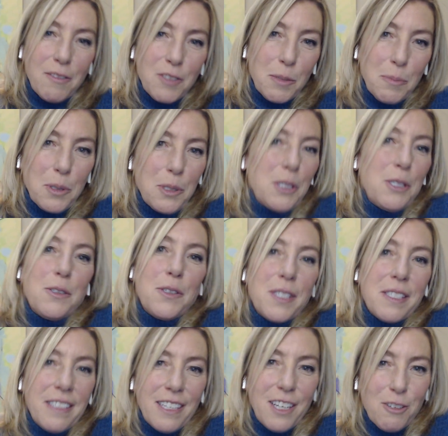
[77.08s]
have to
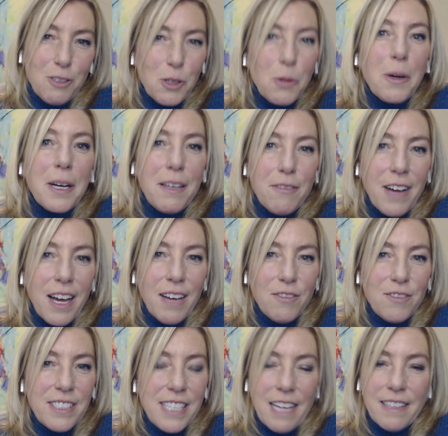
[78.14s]
produce
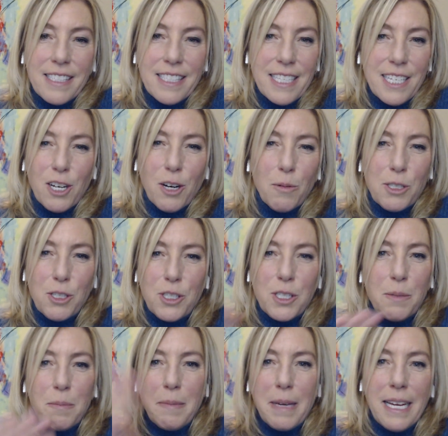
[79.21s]
25 deaths a year, which
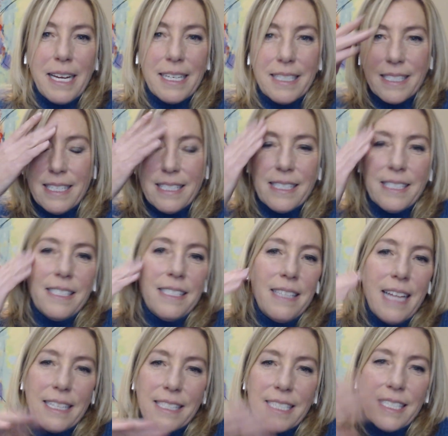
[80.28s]
to me
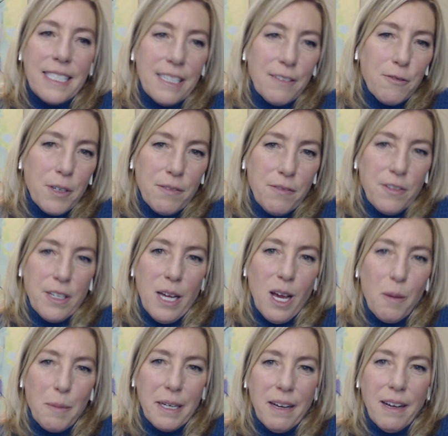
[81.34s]
that's a different
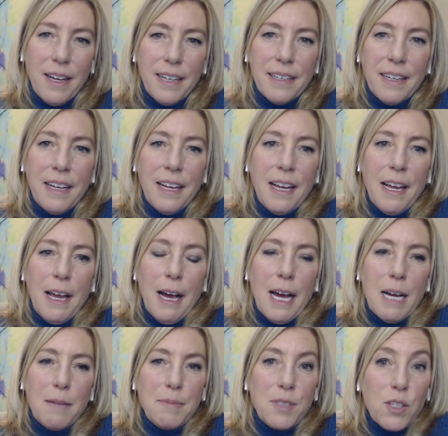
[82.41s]
phenomenon.
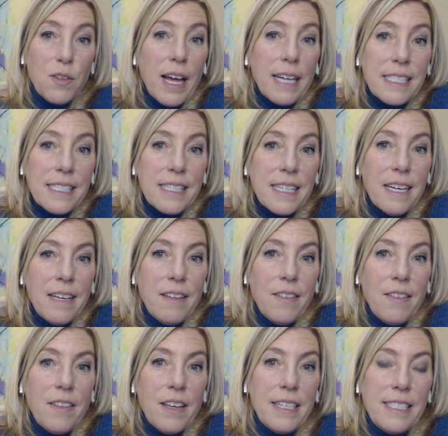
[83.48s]
So that's
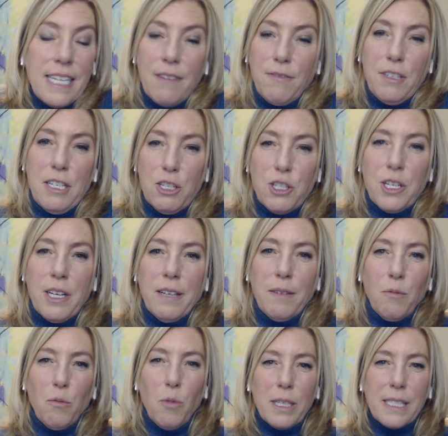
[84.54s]
the
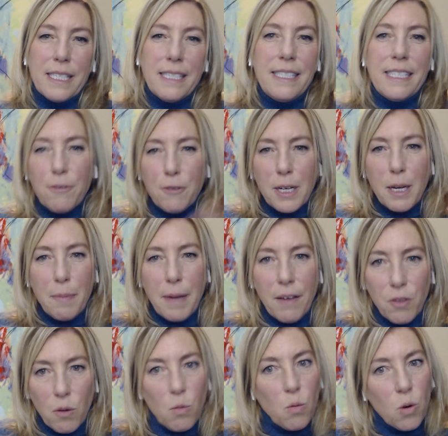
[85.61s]
definition. What's different
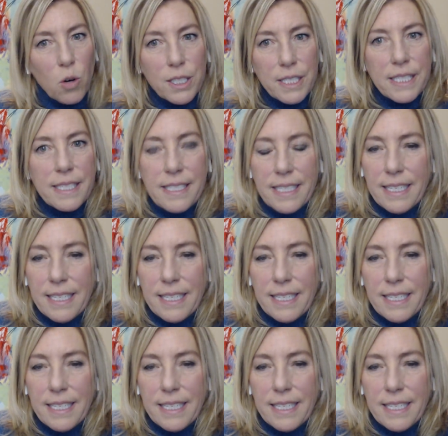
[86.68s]
about the wars